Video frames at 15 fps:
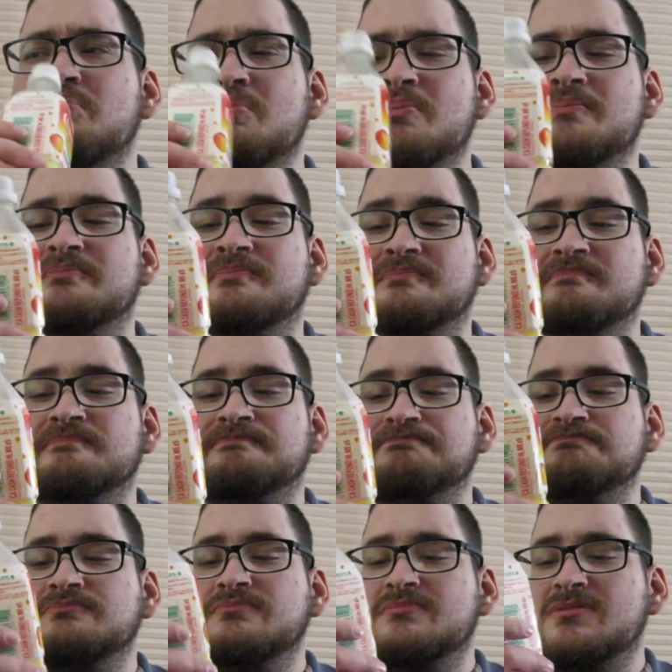And
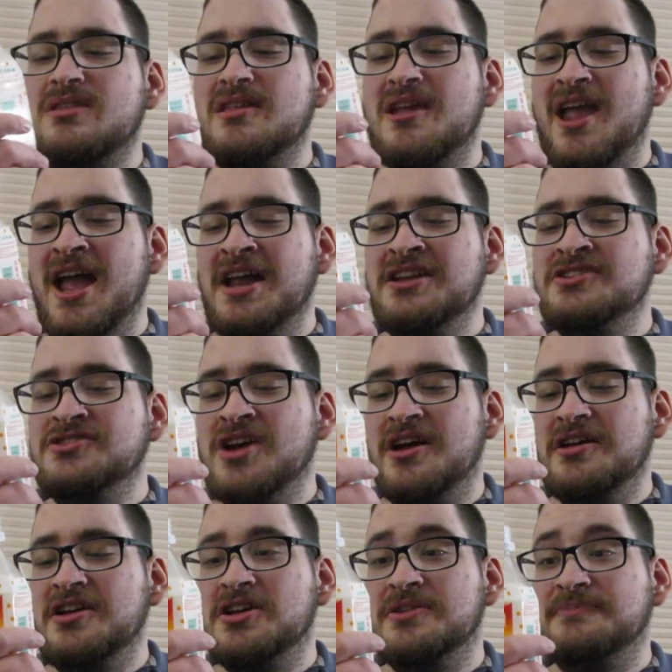it's
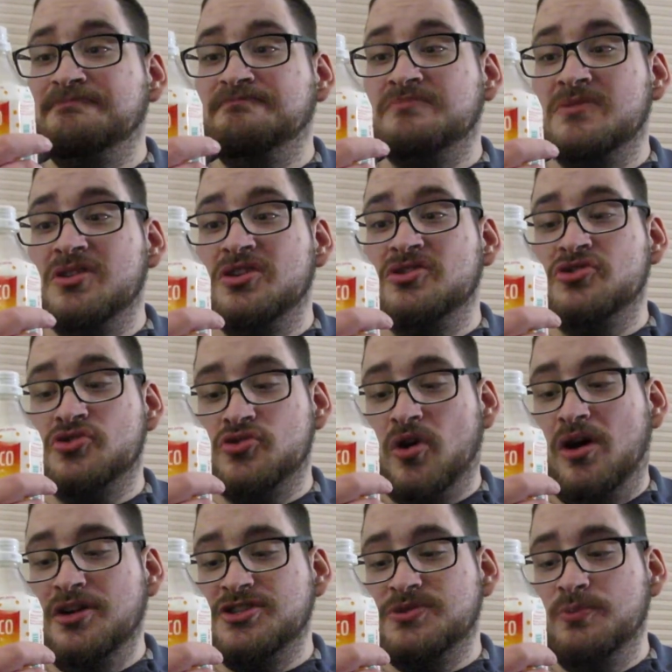got a
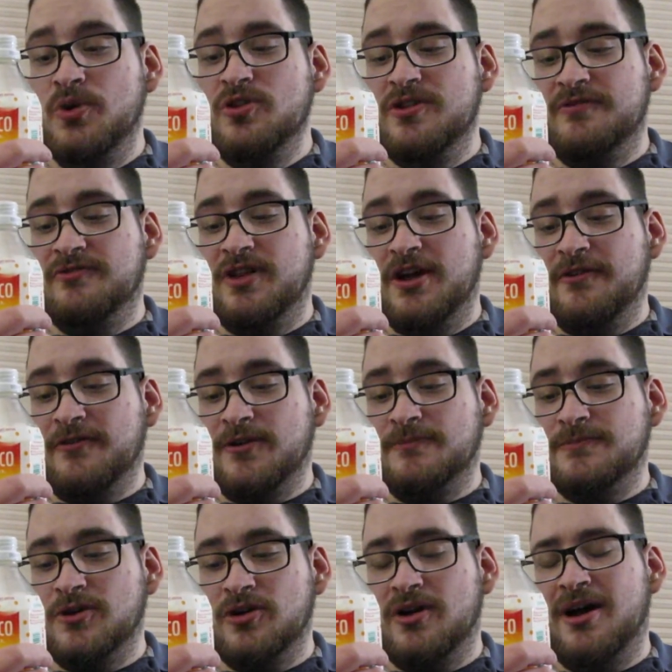strong smoothie flavor,
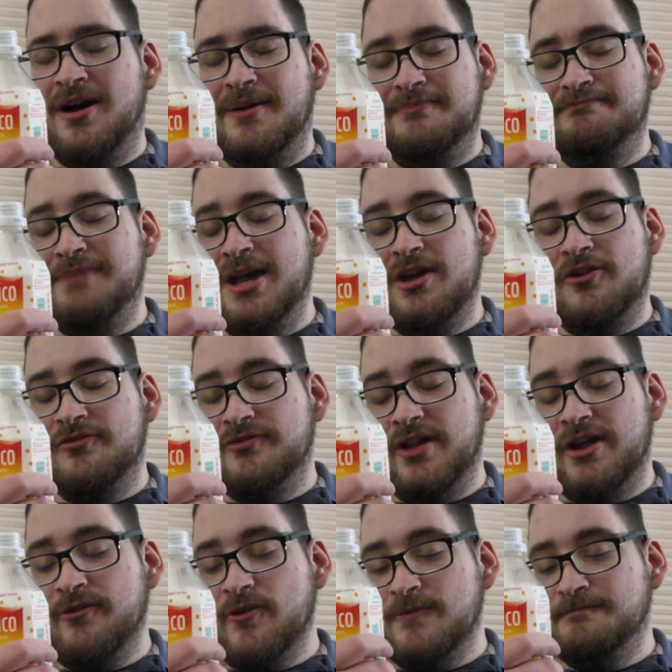or a mango
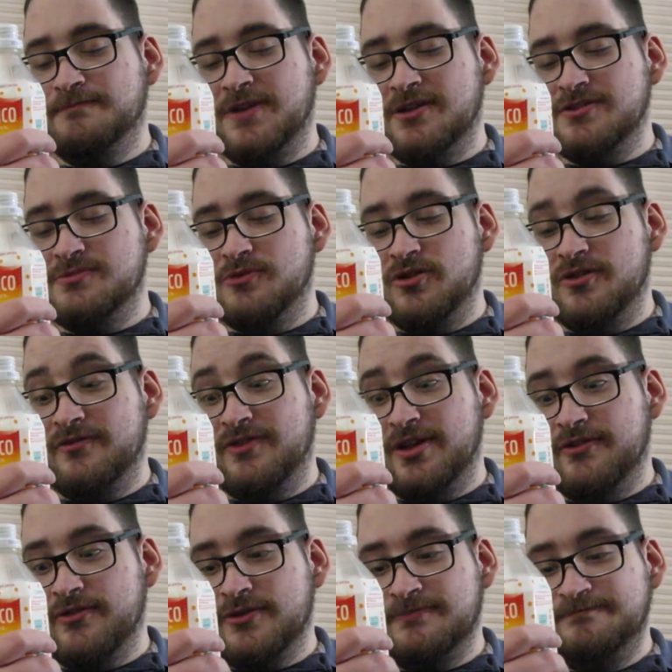flavor, not smoothie
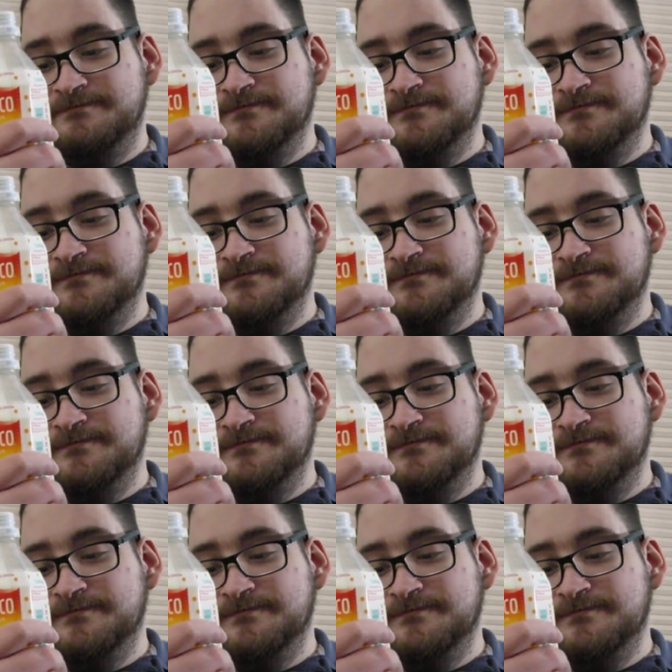flavor.